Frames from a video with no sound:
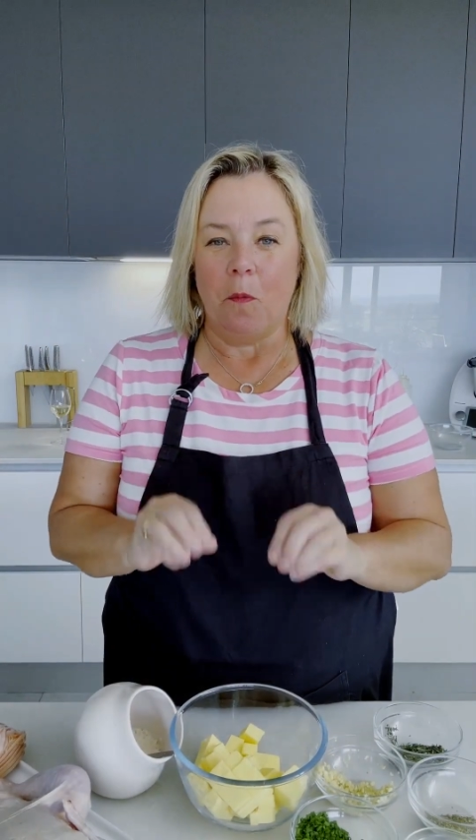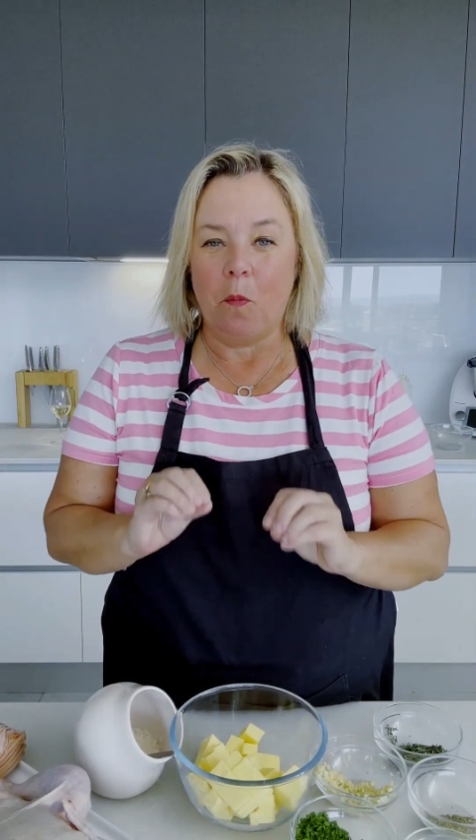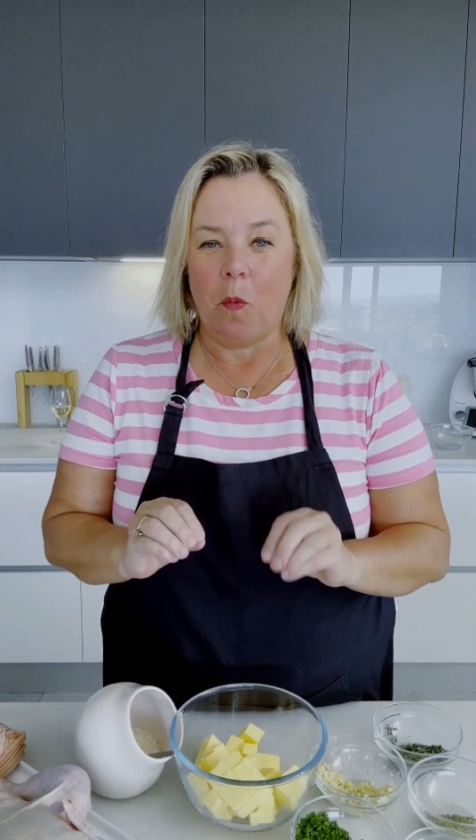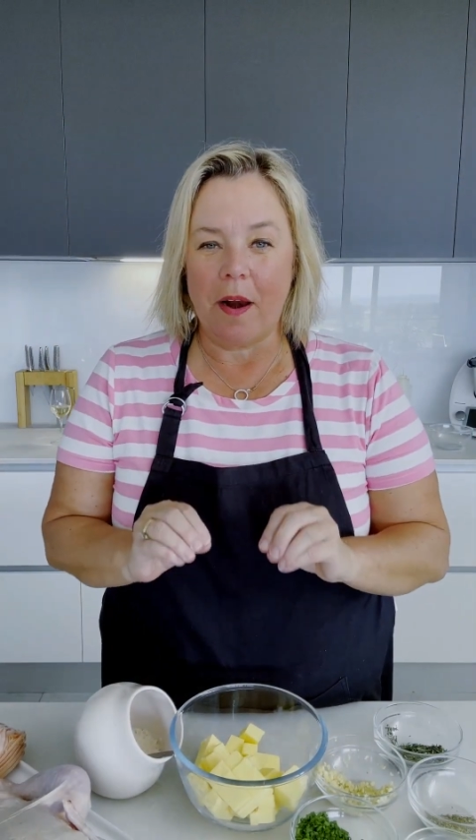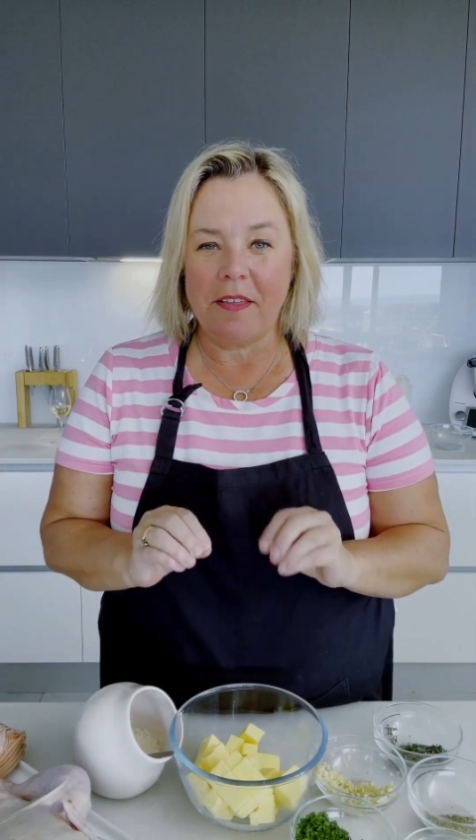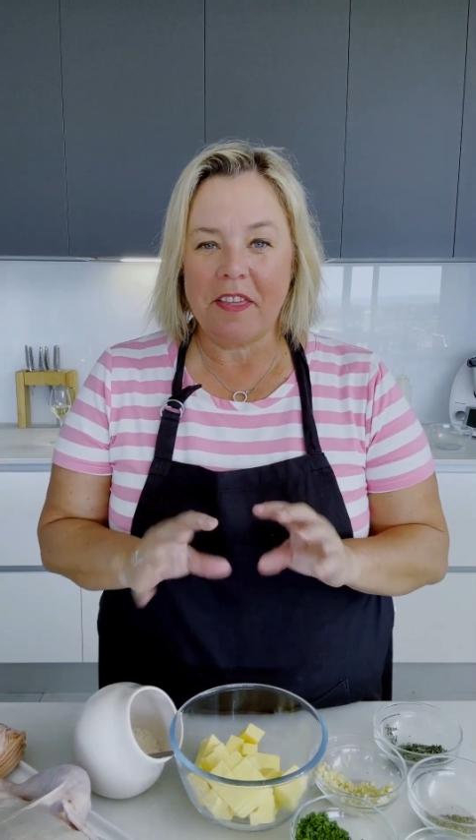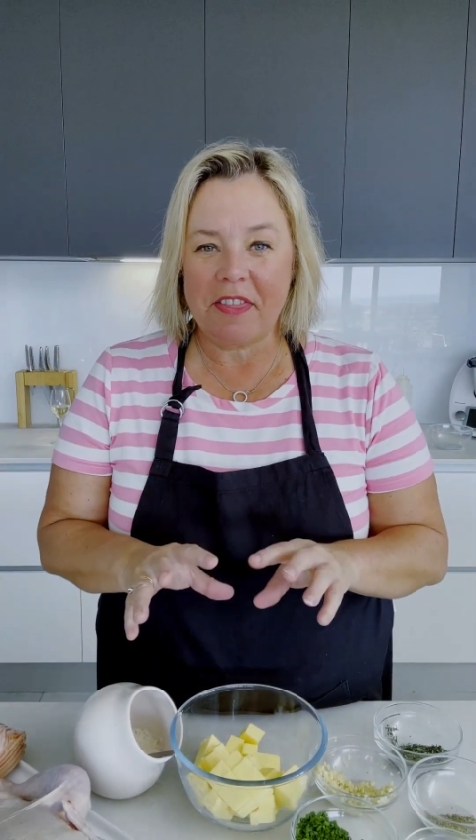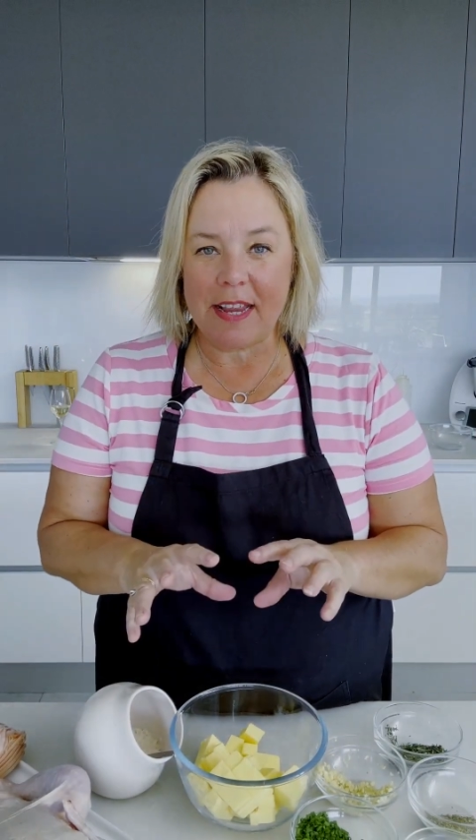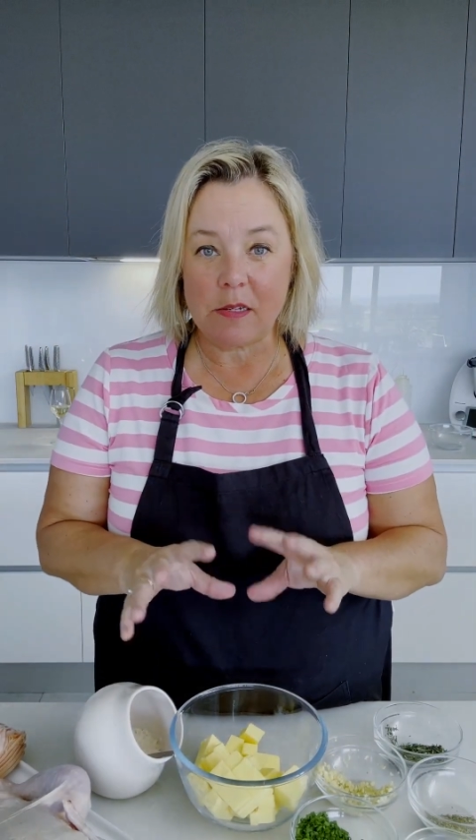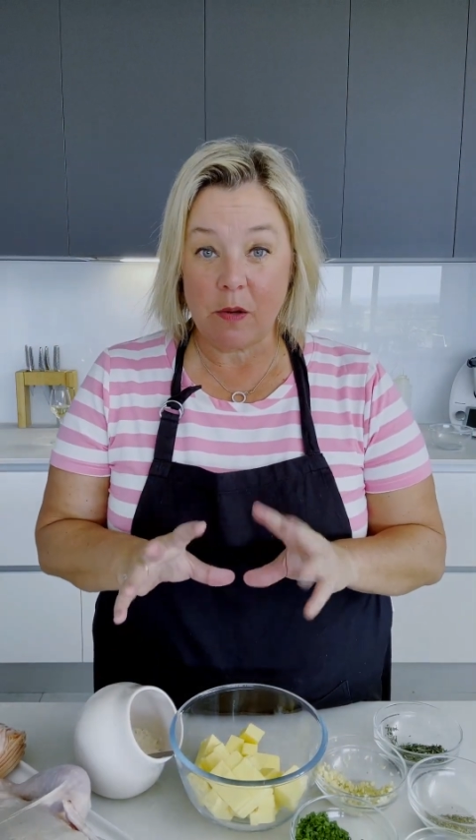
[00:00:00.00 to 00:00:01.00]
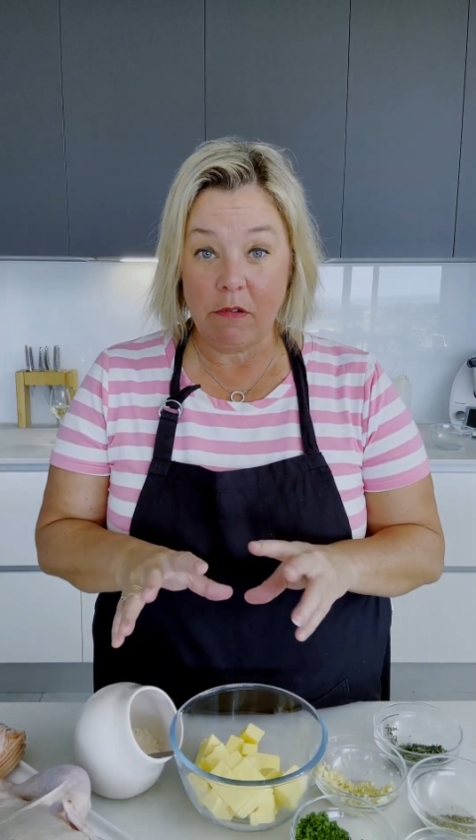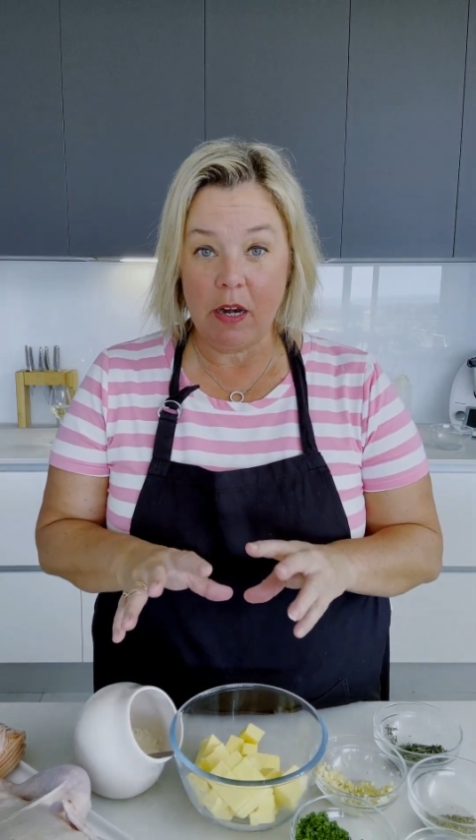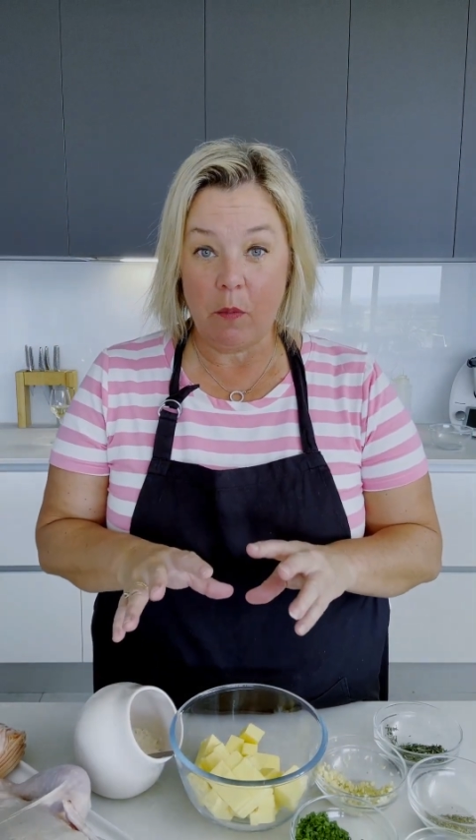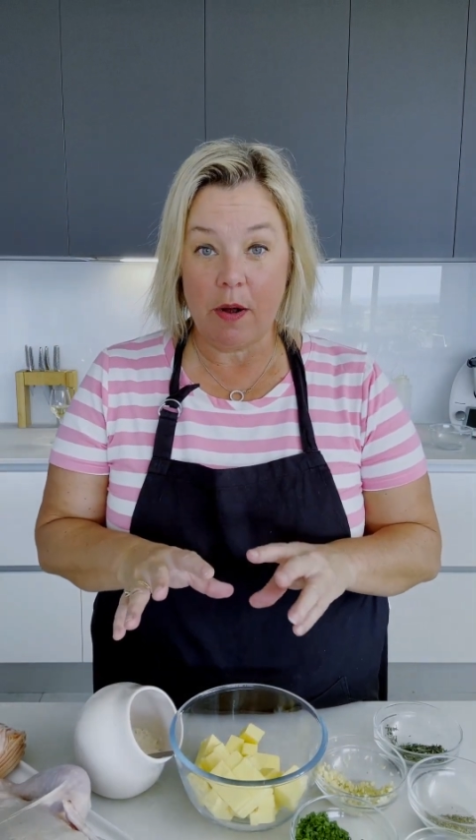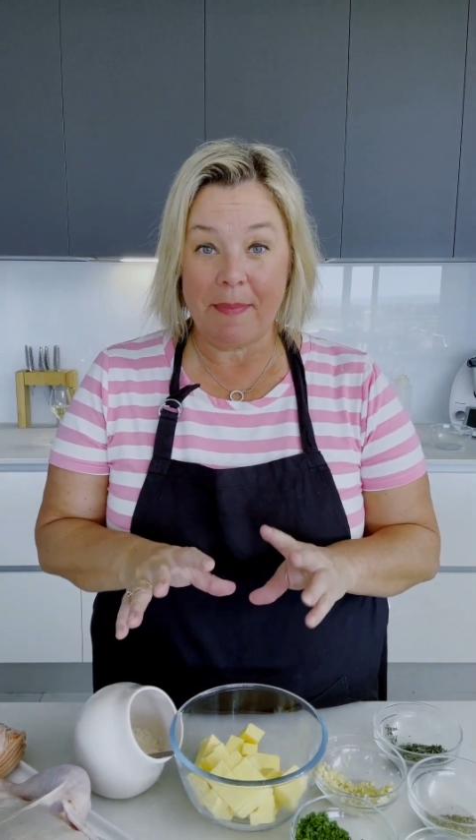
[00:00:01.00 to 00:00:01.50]
one of the things we
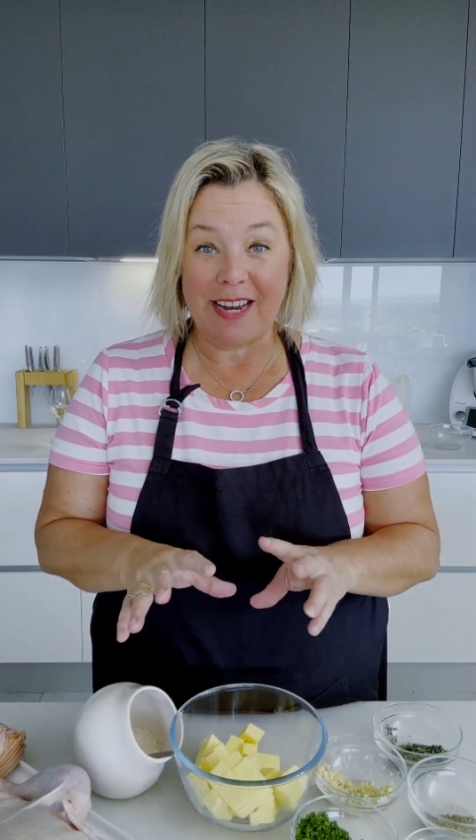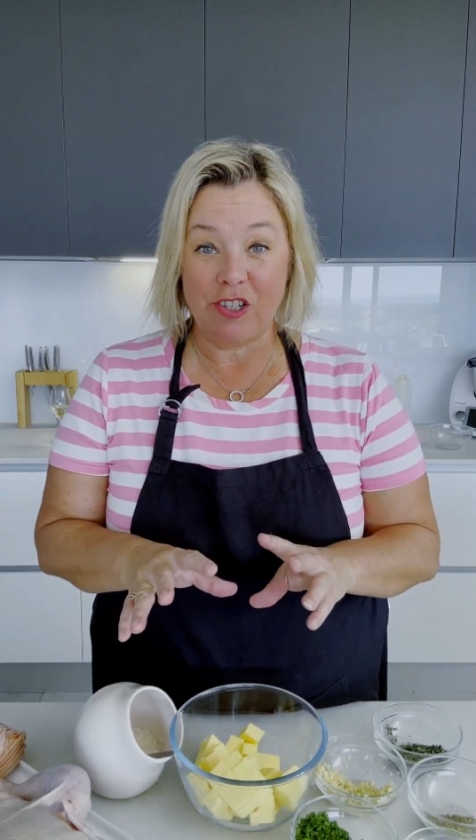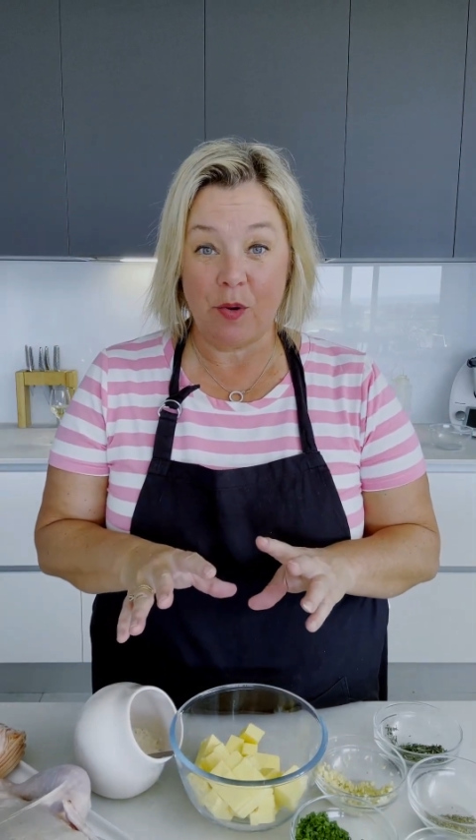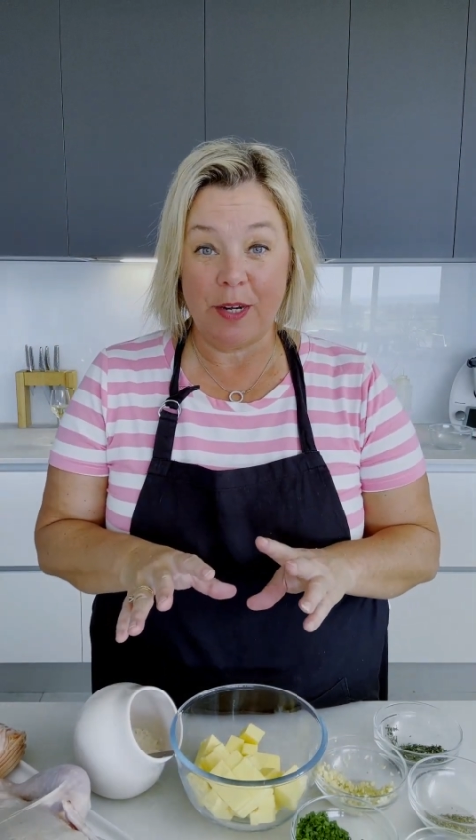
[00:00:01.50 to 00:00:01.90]
really want to make sure